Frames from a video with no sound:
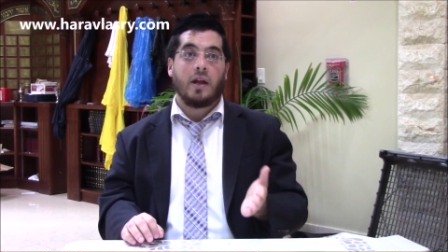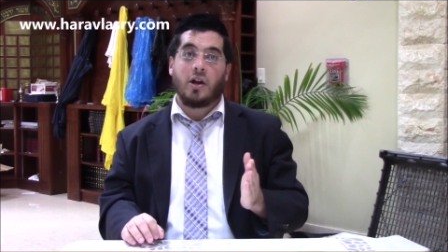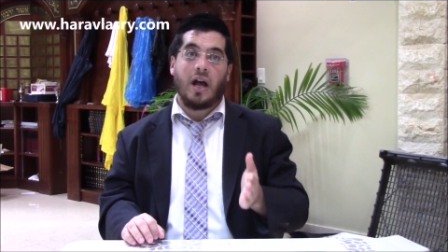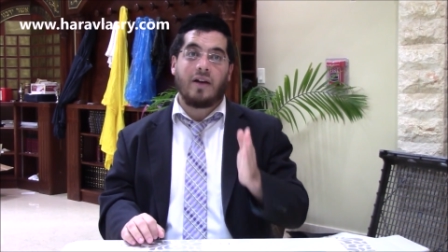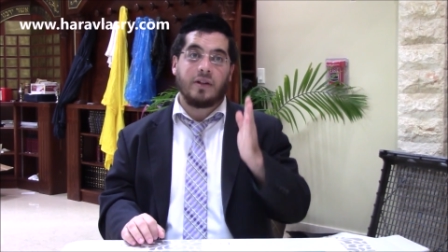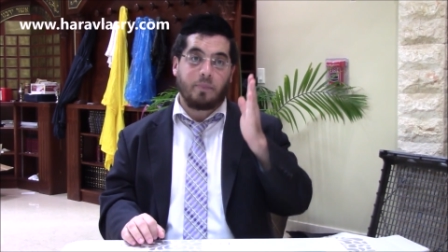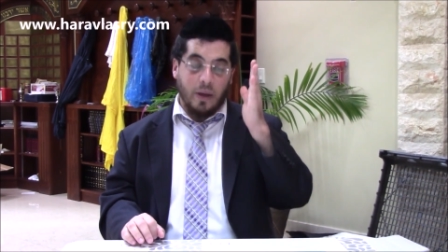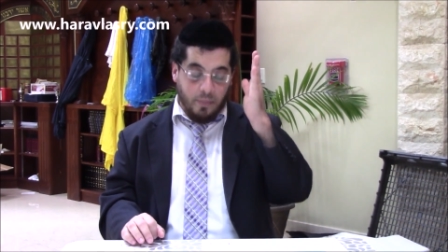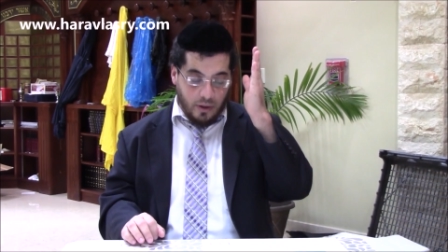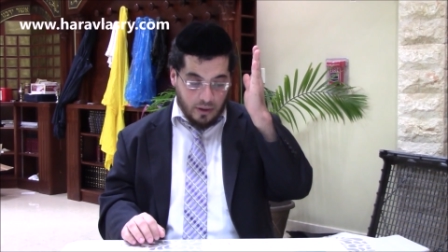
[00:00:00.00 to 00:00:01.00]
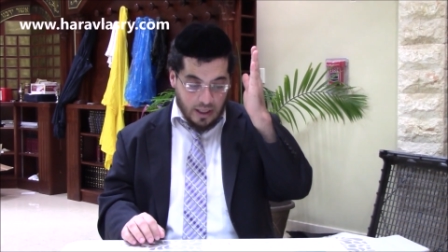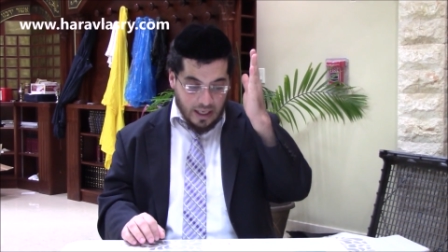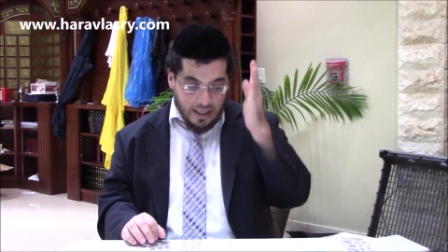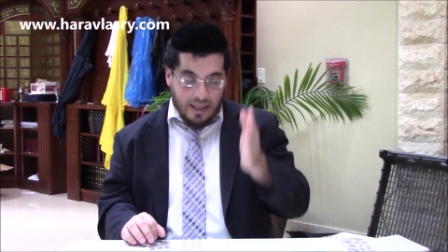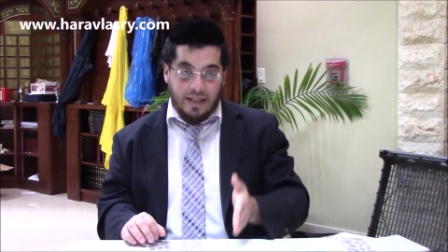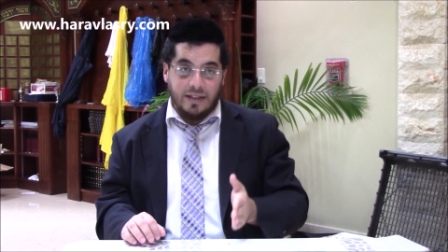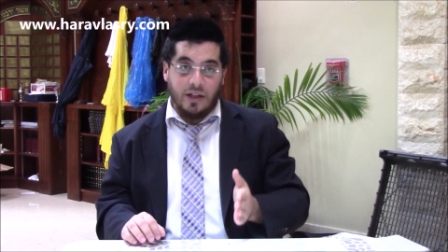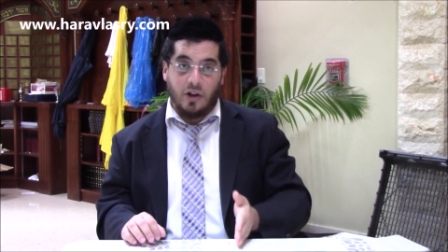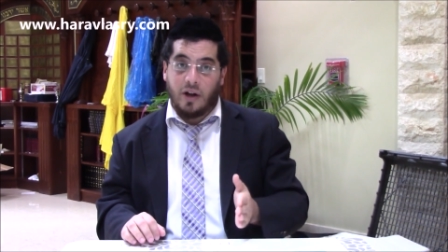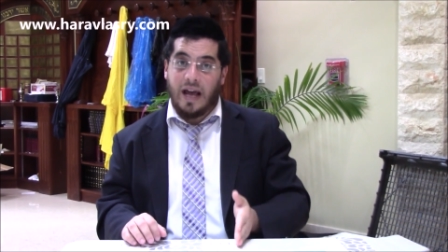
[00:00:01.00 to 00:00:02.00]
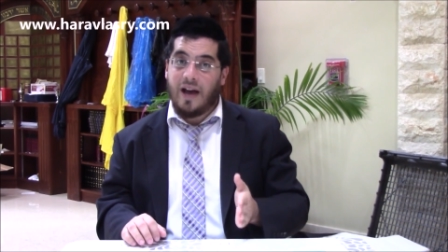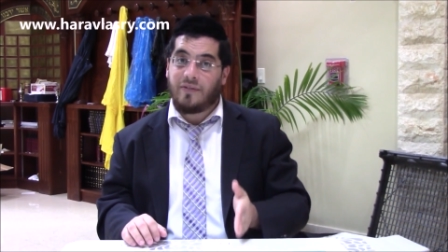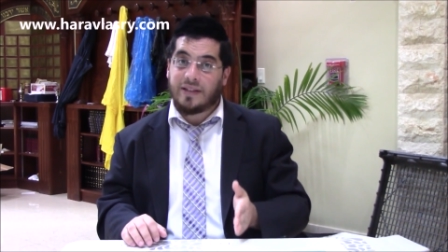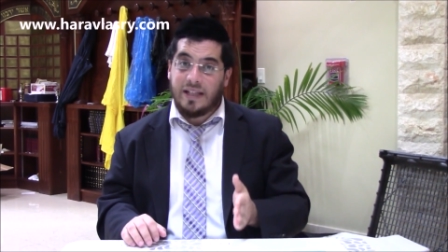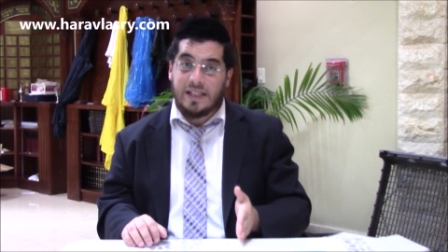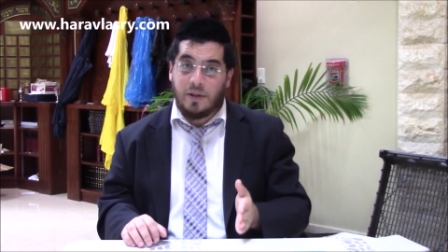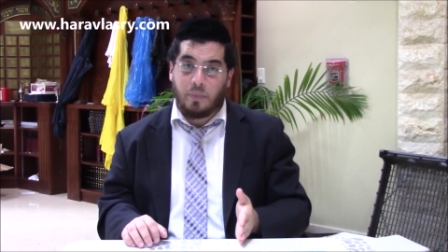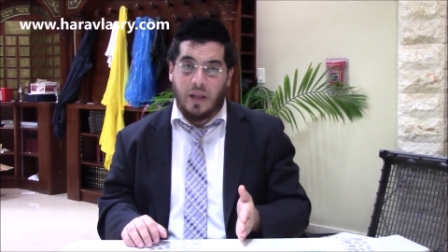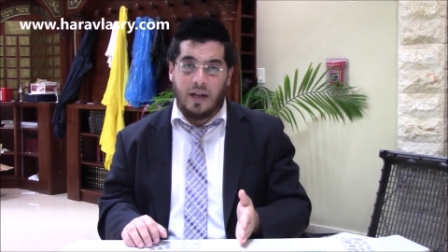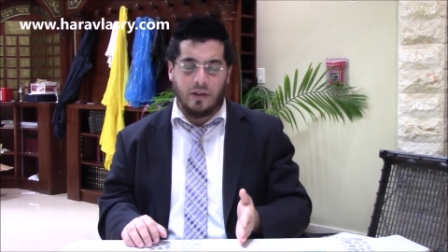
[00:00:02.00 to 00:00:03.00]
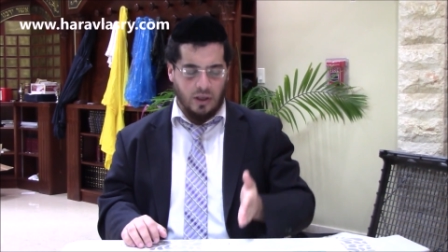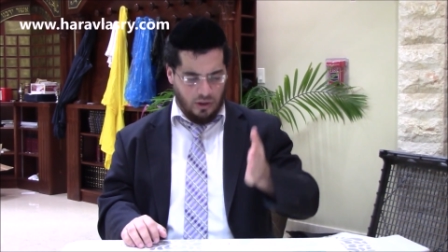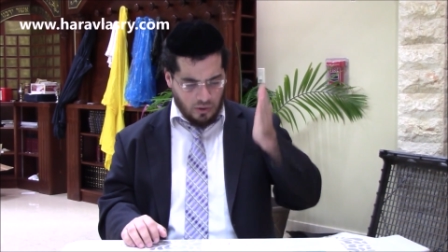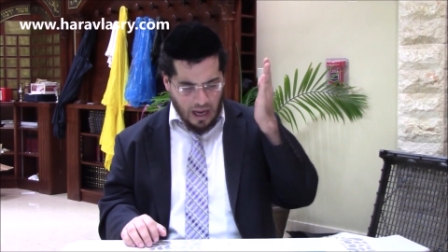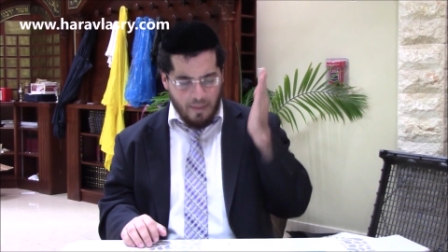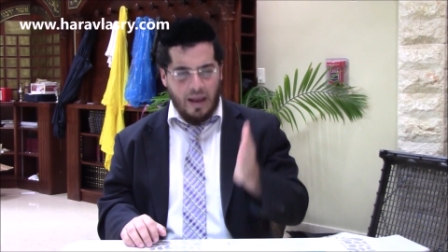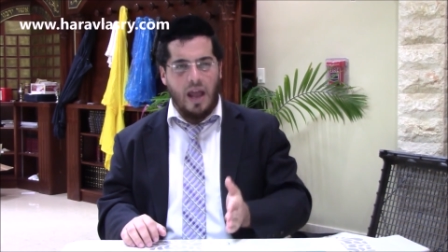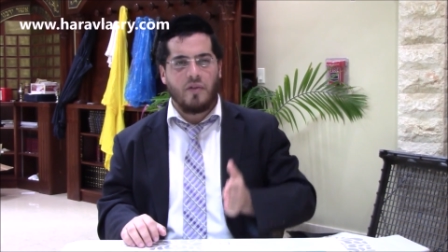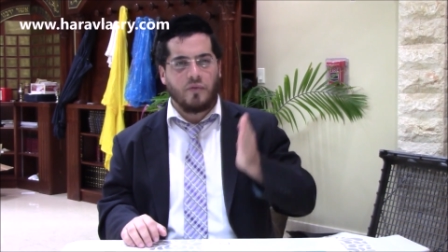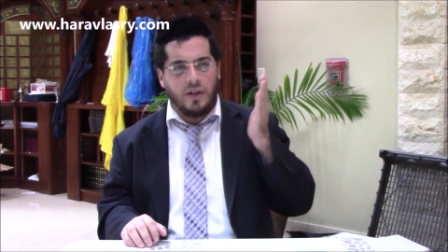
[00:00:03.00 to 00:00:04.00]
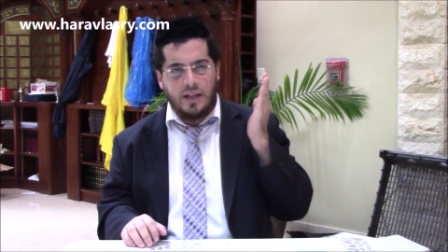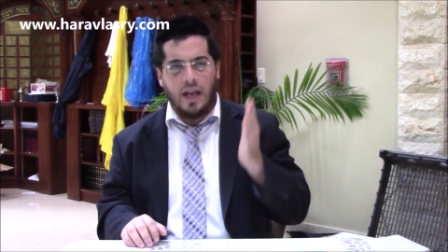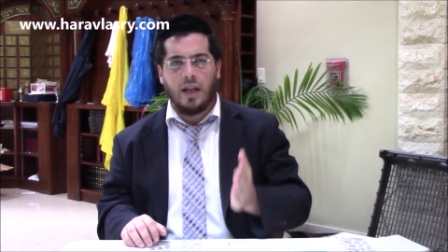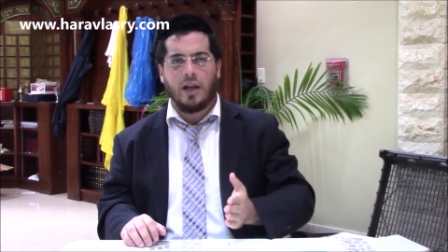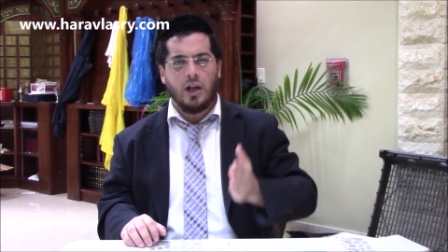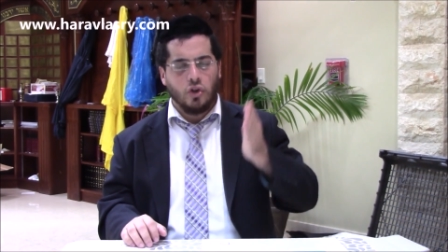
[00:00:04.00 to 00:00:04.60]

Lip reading: You don't have the people, they don't have discipline to come every day,